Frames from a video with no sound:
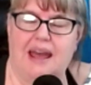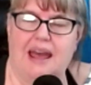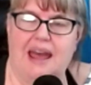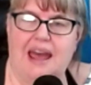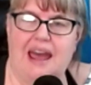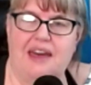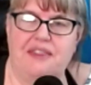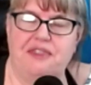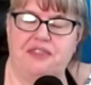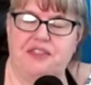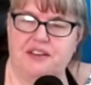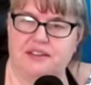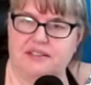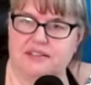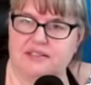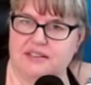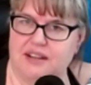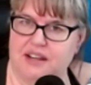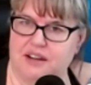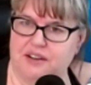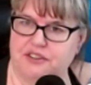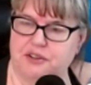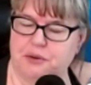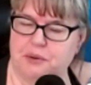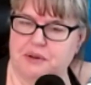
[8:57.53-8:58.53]
And this
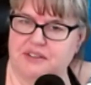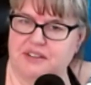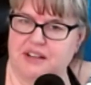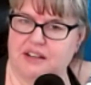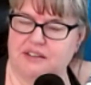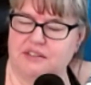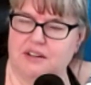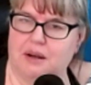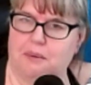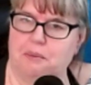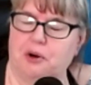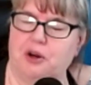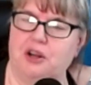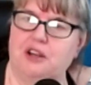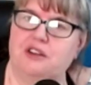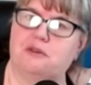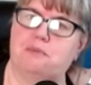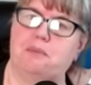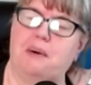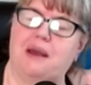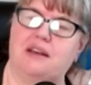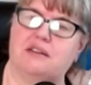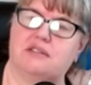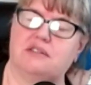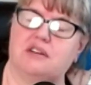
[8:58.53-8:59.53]
sale to assess number is
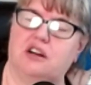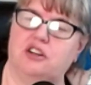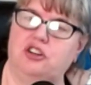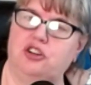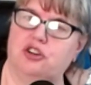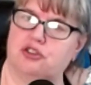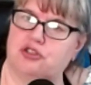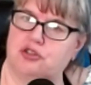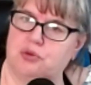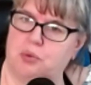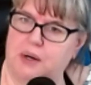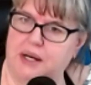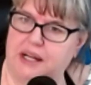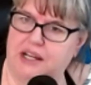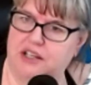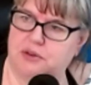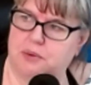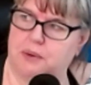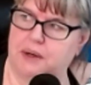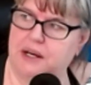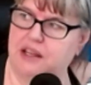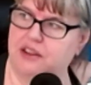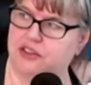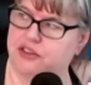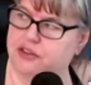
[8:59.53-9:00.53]
based on your
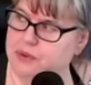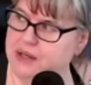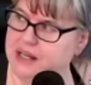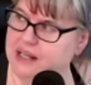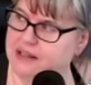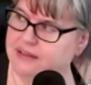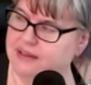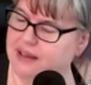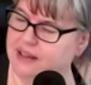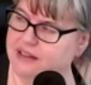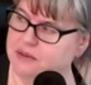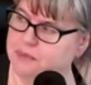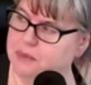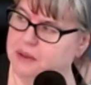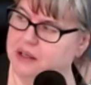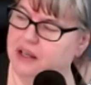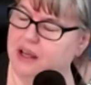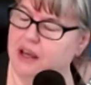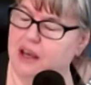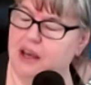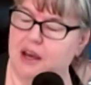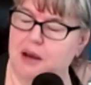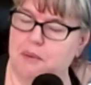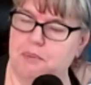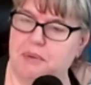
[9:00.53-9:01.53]
2023 assessment
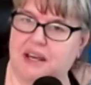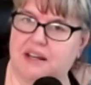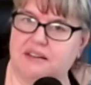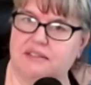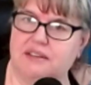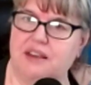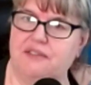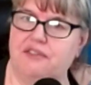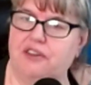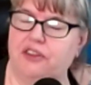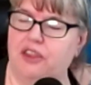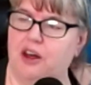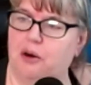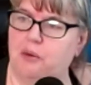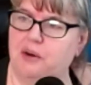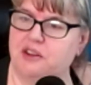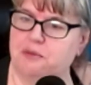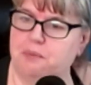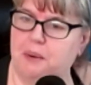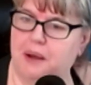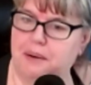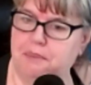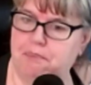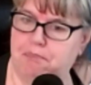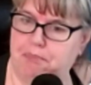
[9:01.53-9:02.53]
yeah. because even though it's
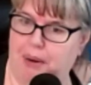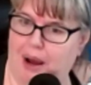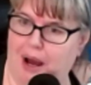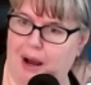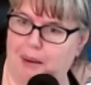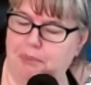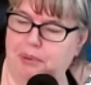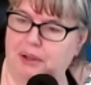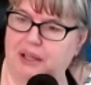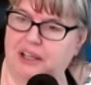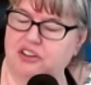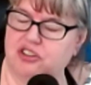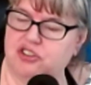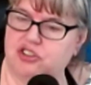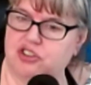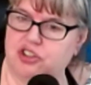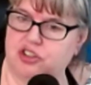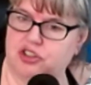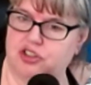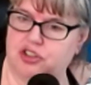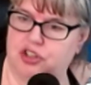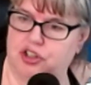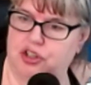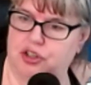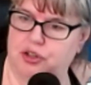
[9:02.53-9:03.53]
been published
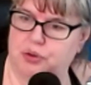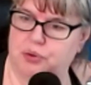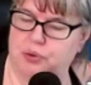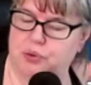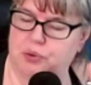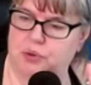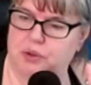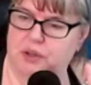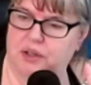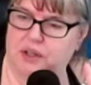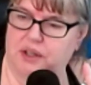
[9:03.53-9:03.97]
to